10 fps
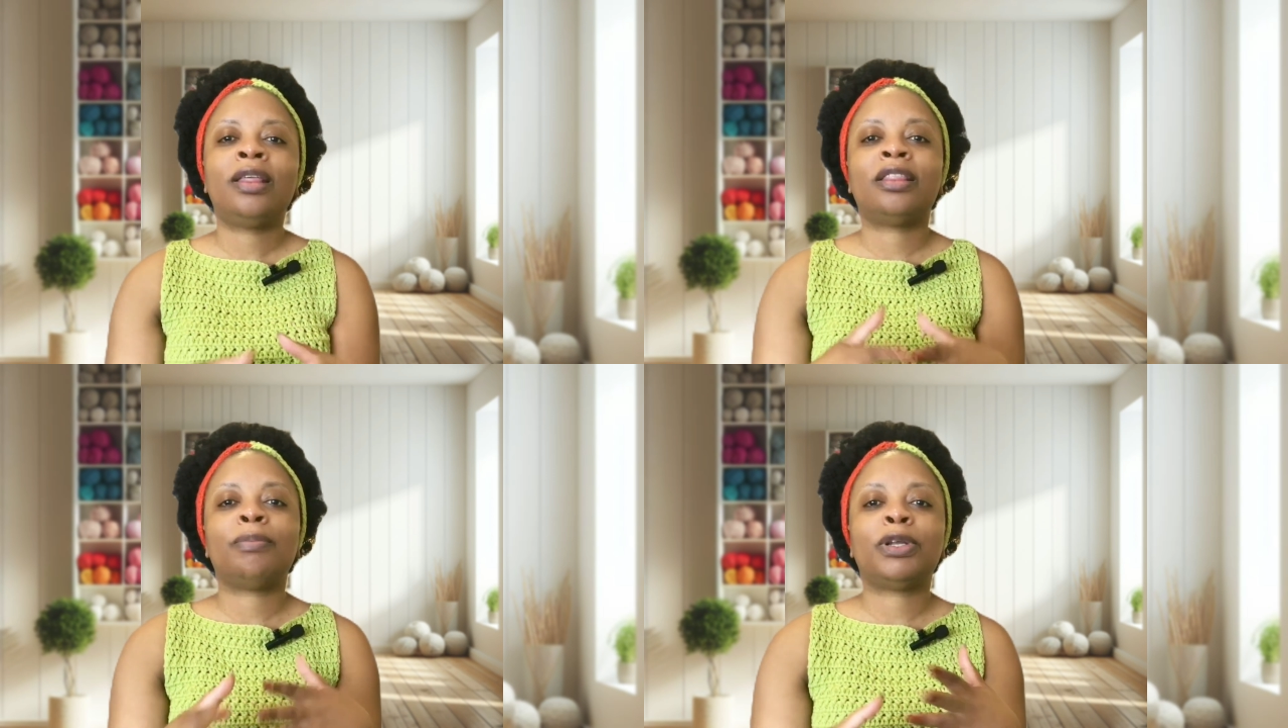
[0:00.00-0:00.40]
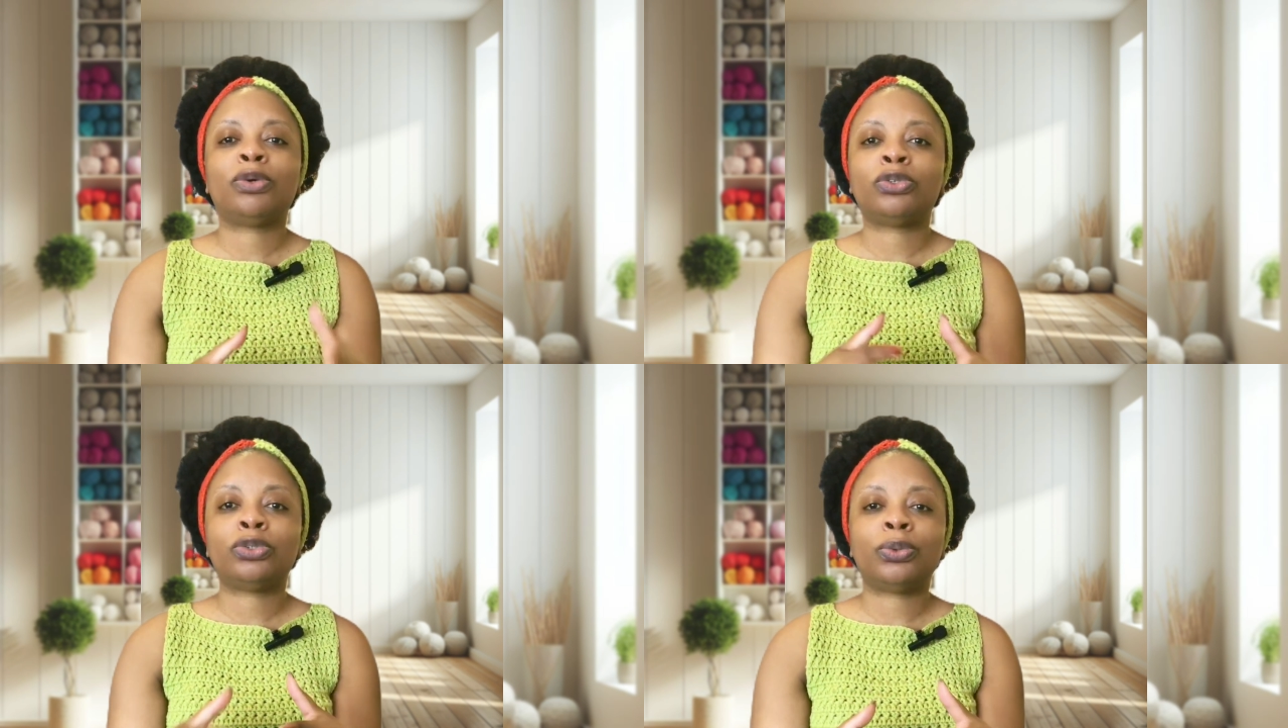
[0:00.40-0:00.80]
They may
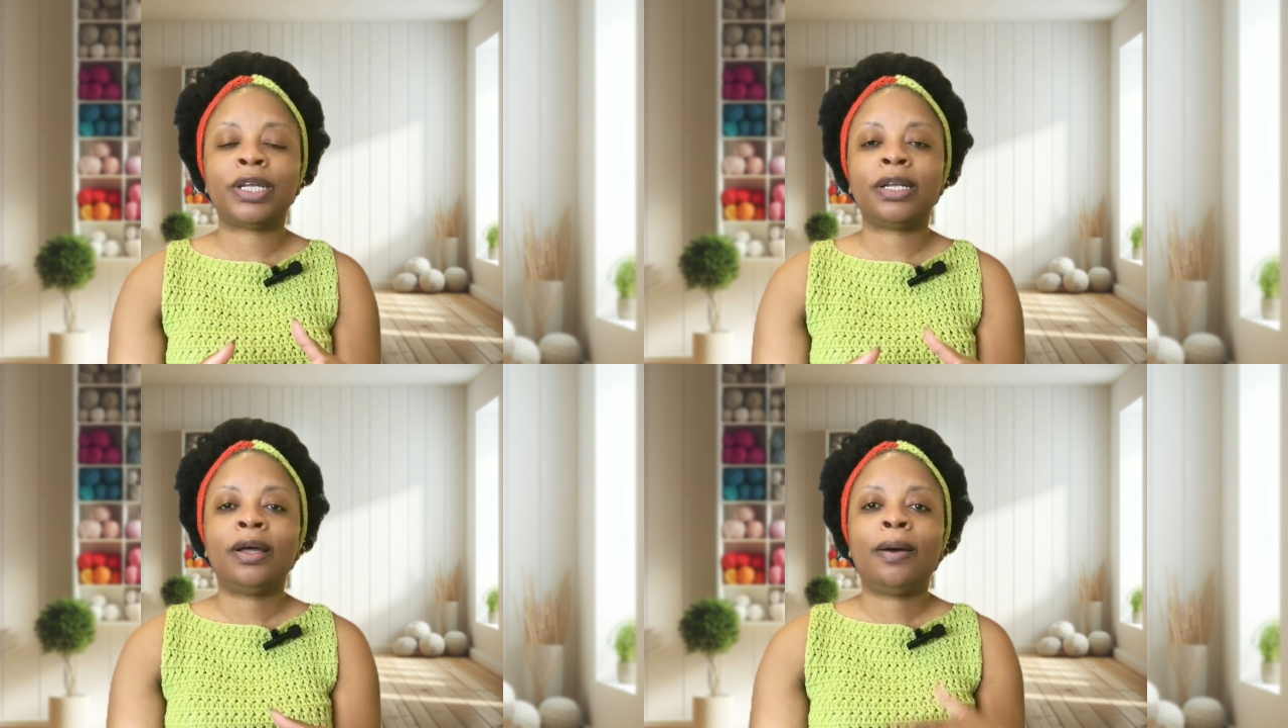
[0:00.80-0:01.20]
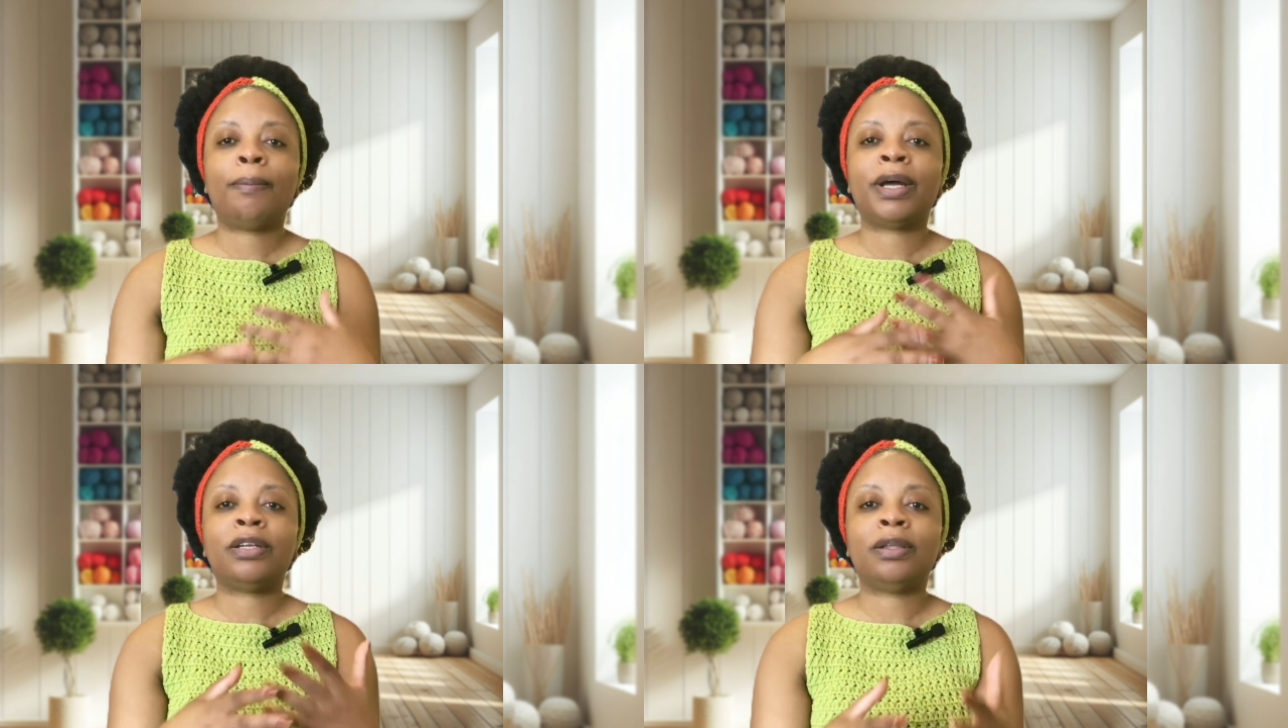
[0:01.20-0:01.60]
not do it,
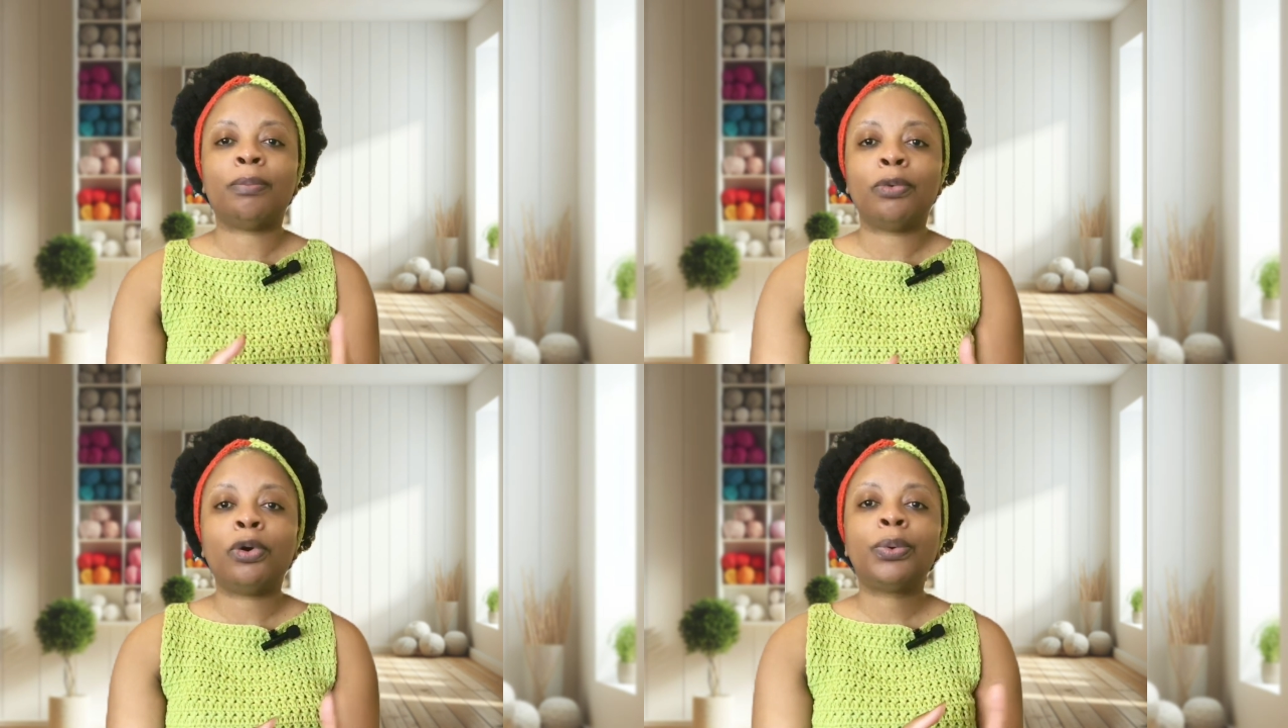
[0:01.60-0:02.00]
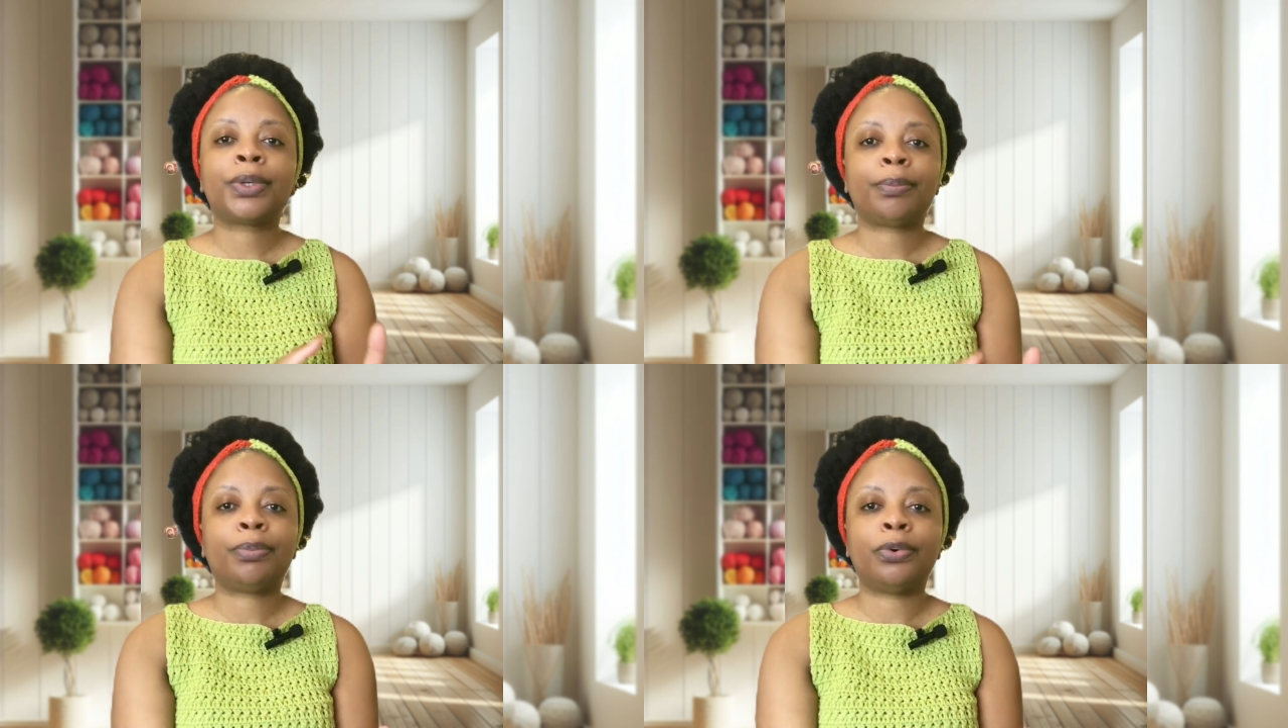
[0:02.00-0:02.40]
but the more
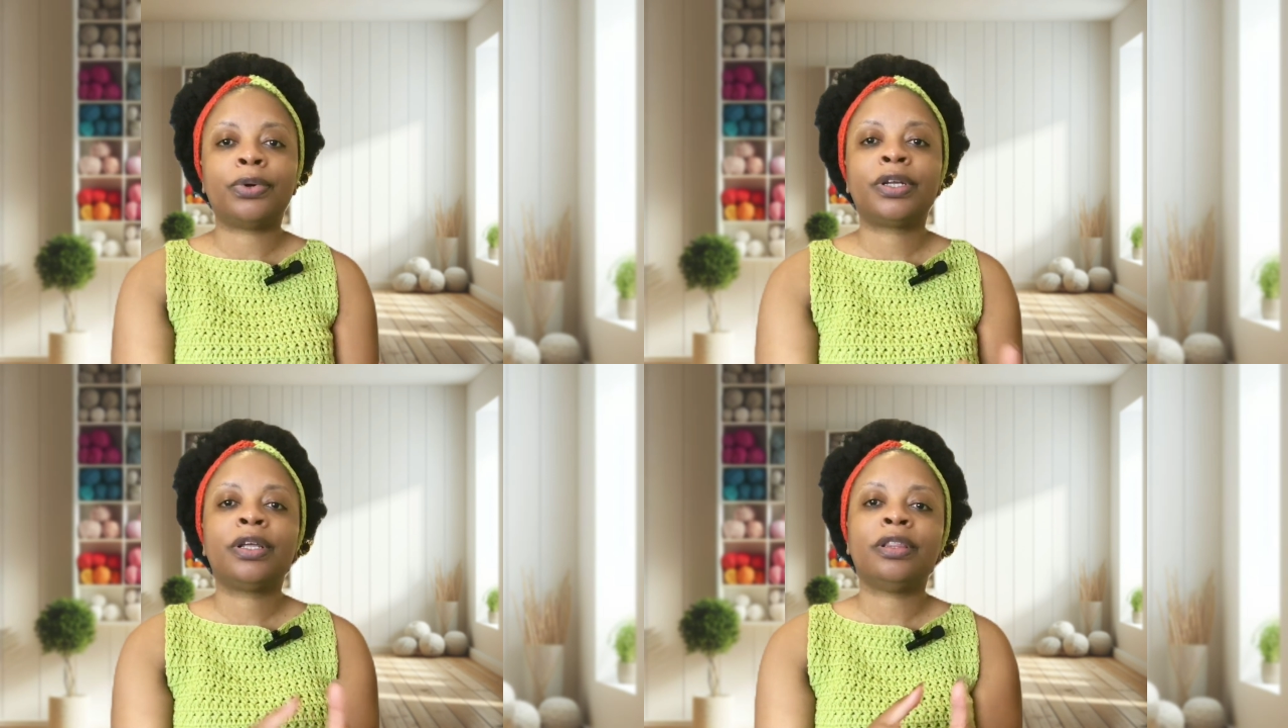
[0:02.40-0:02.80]
we report,